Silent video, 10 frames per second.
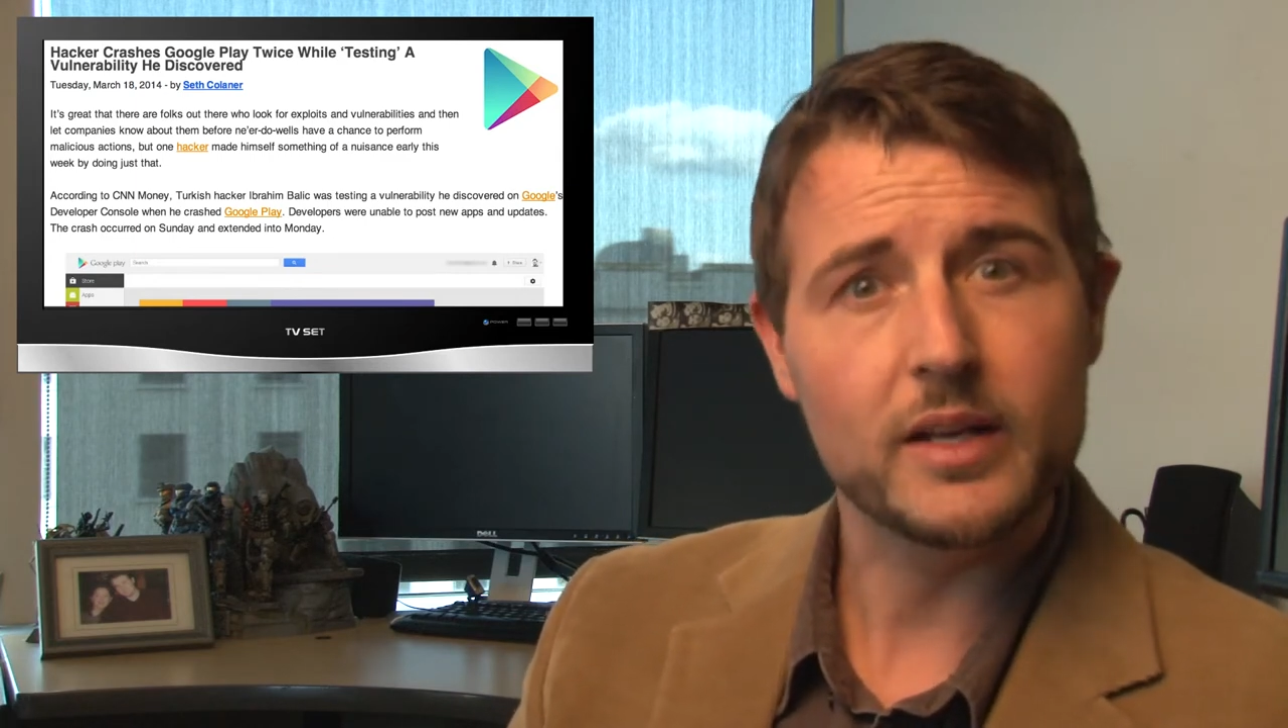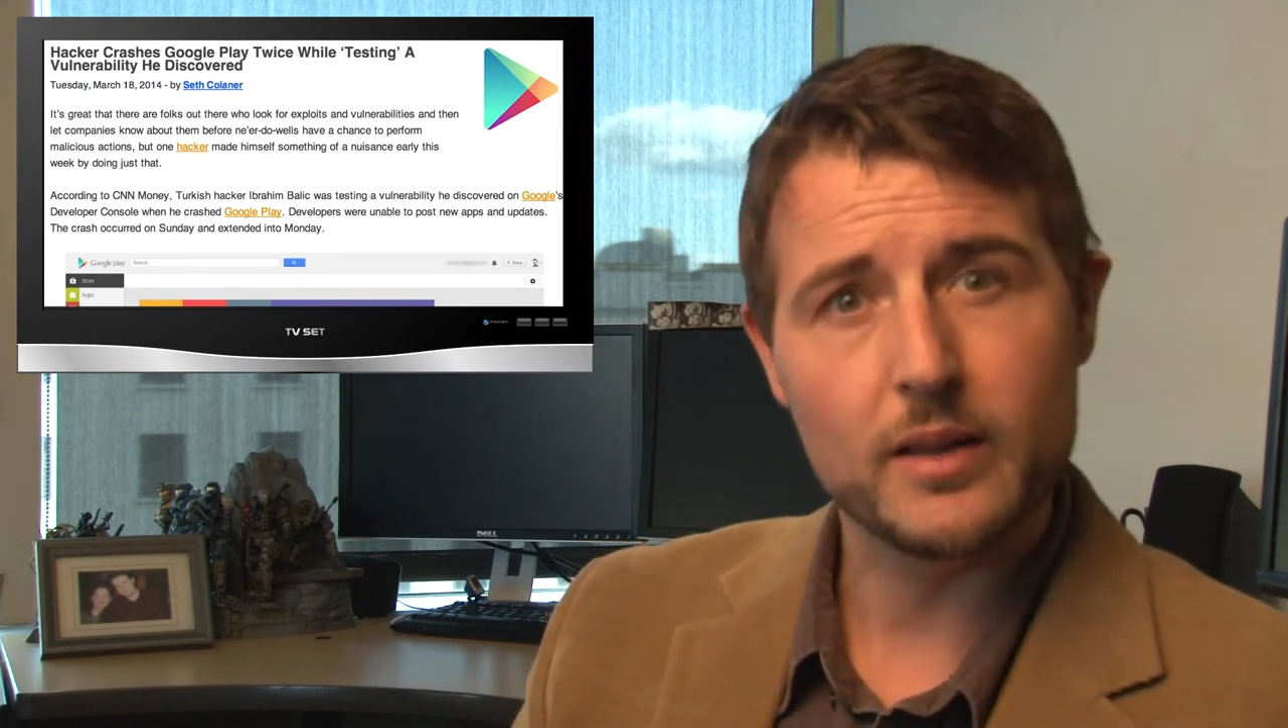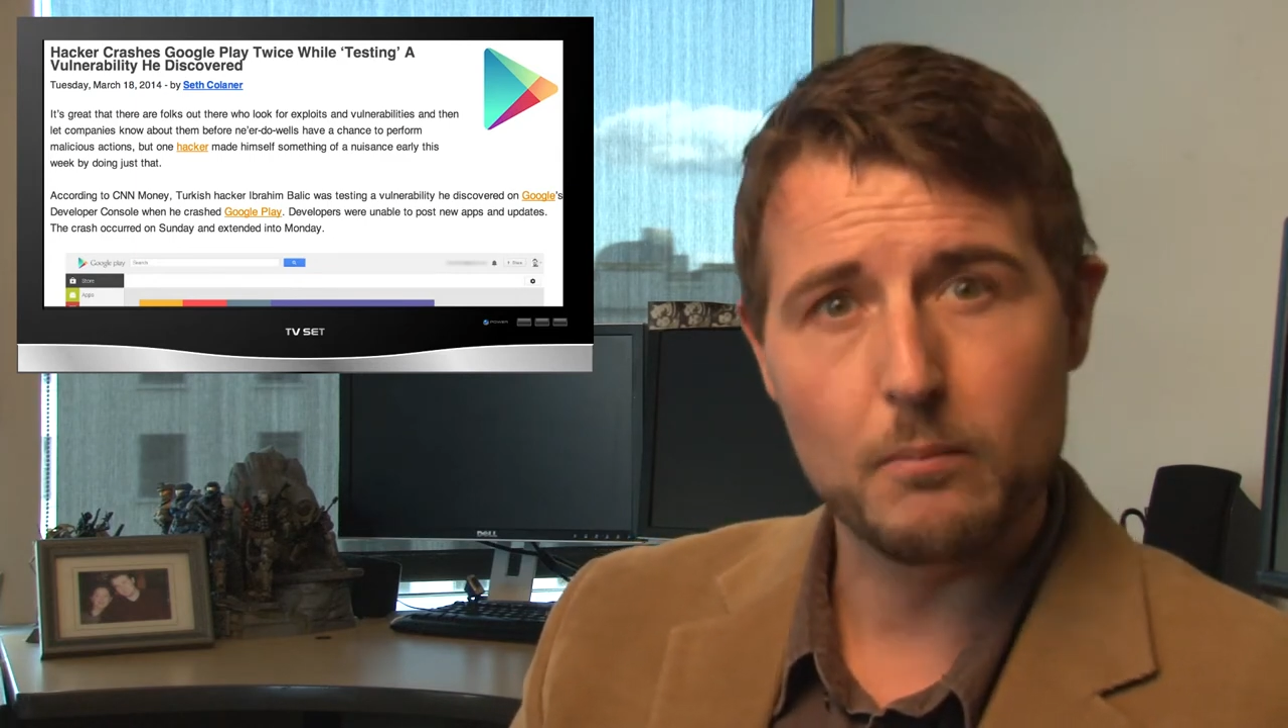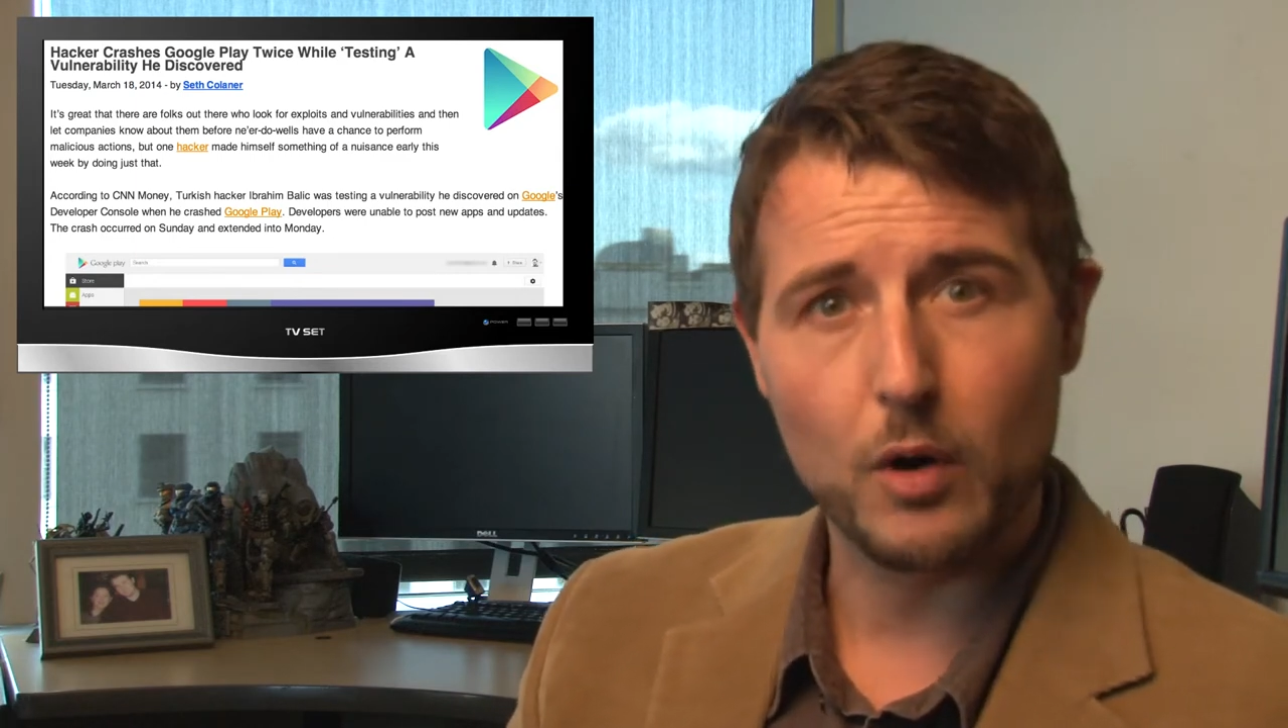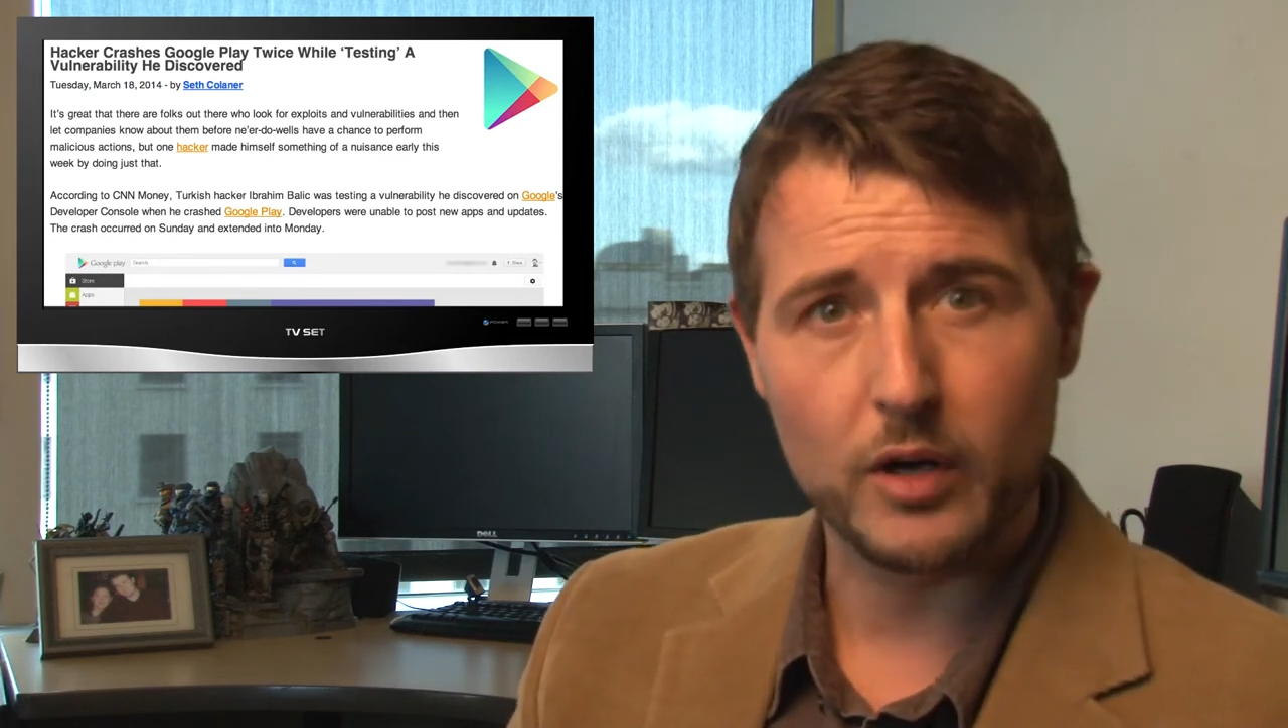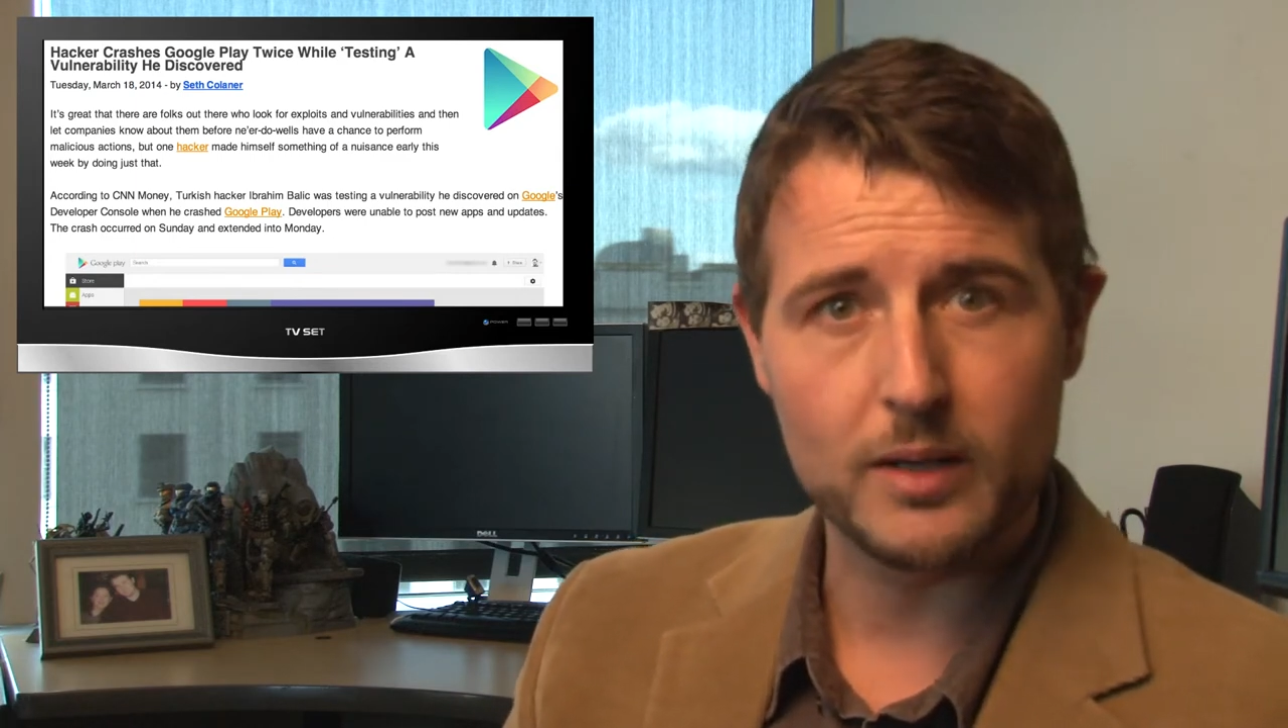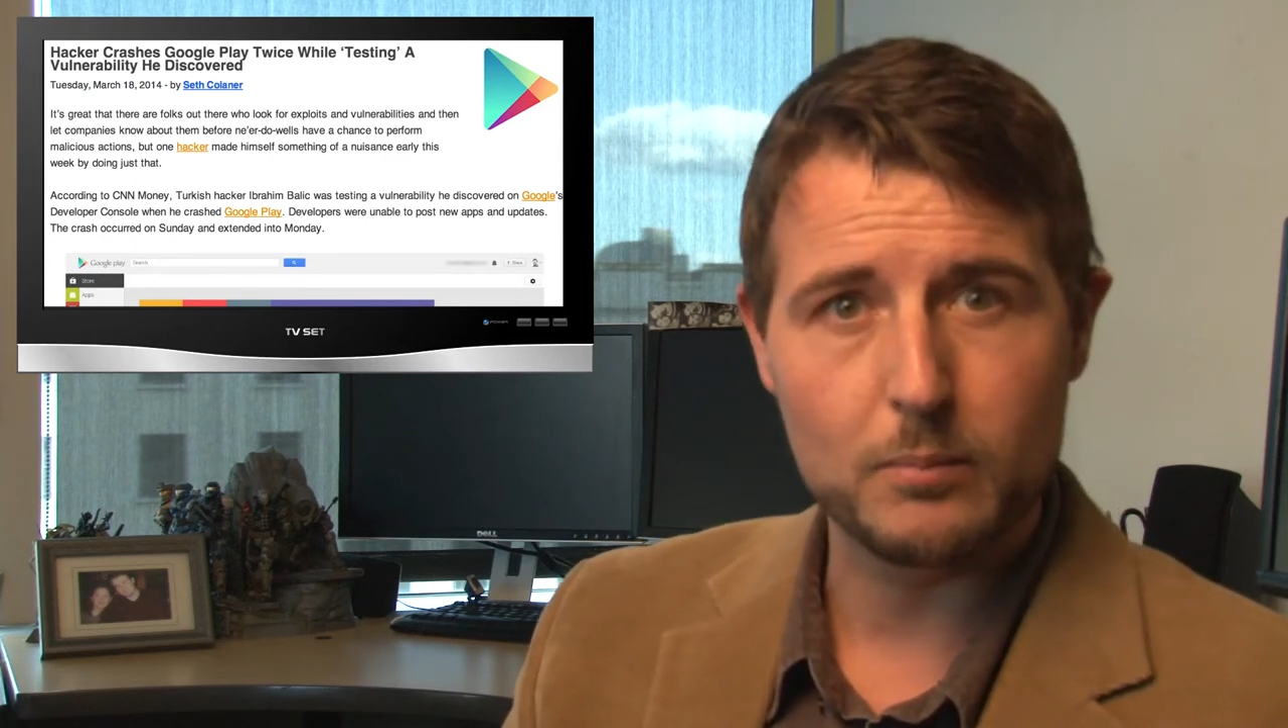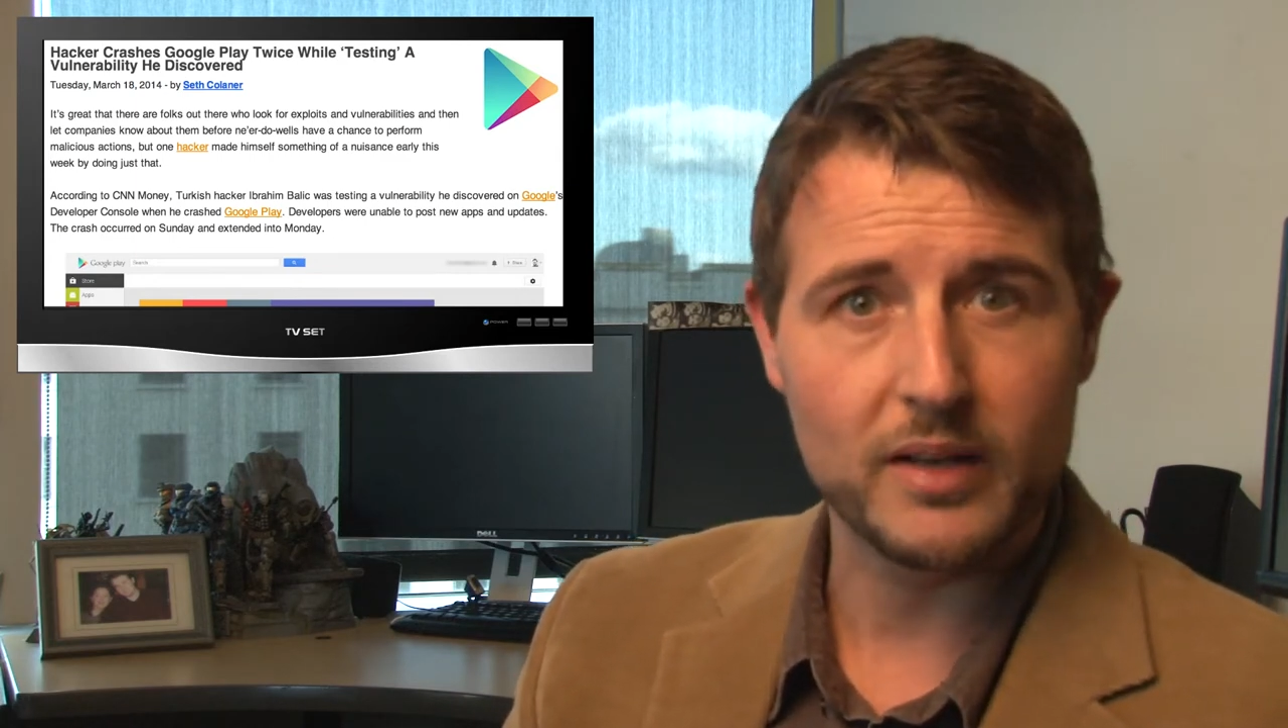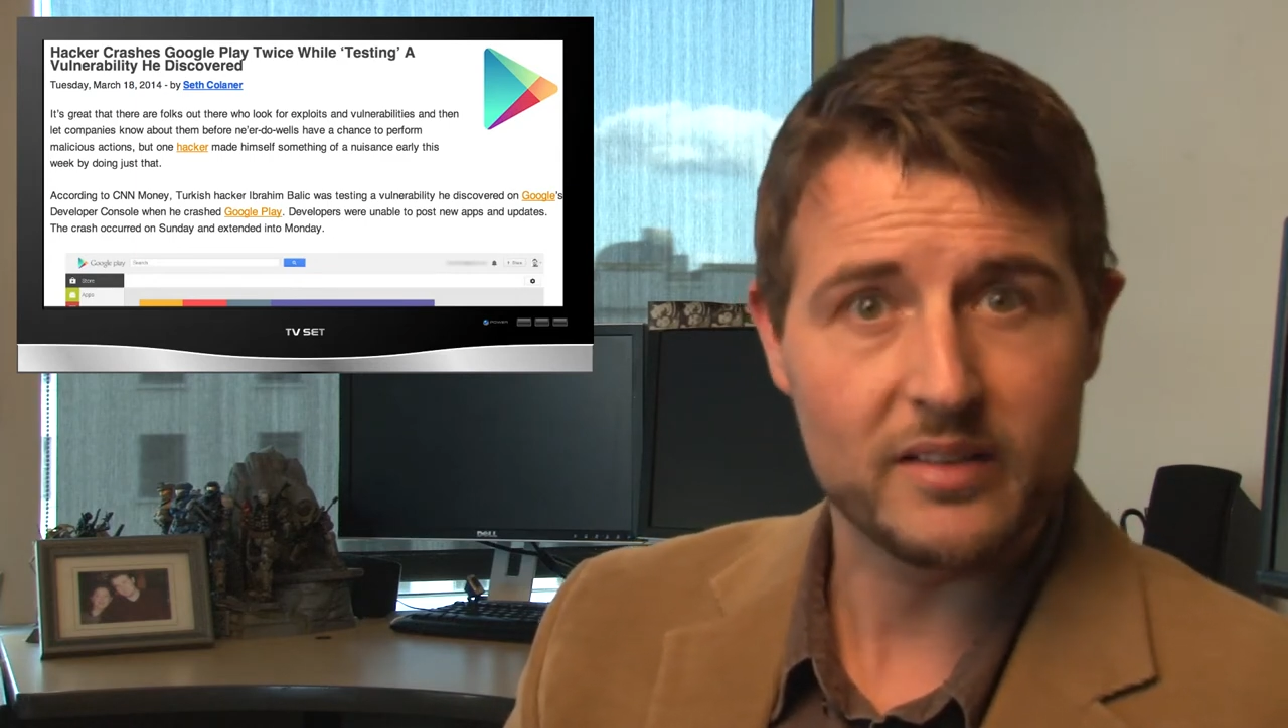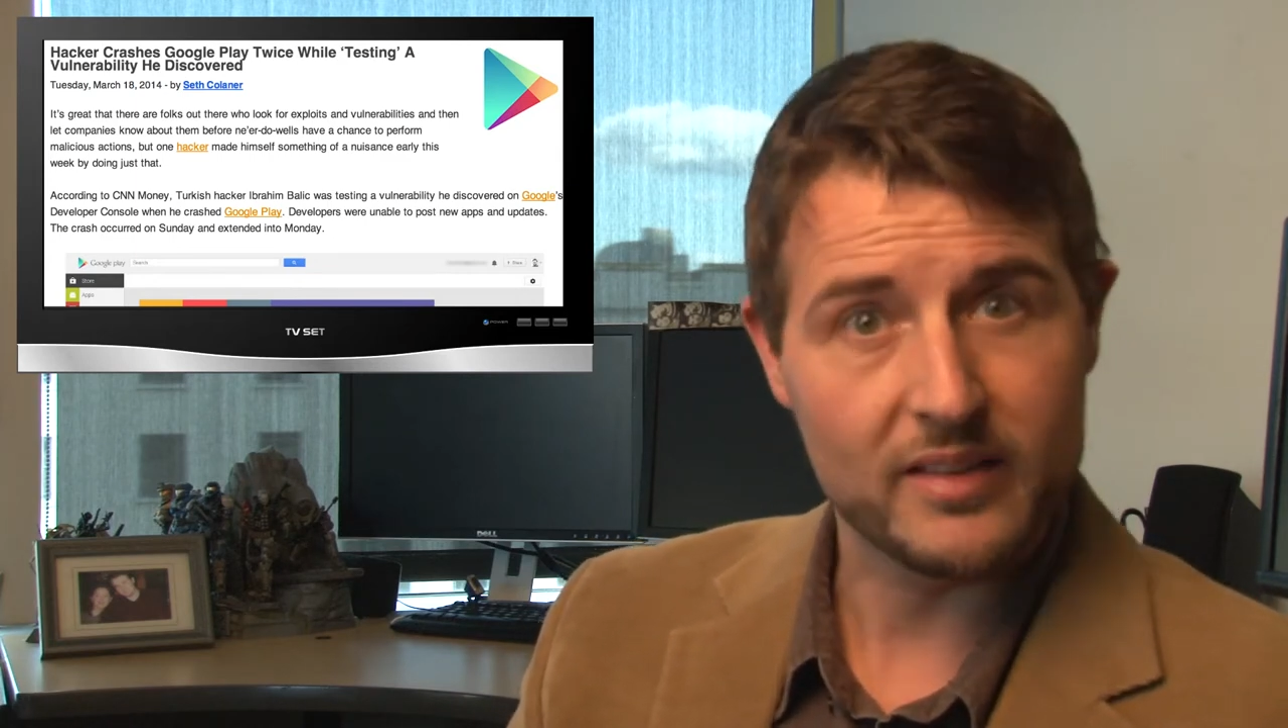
in the marketplace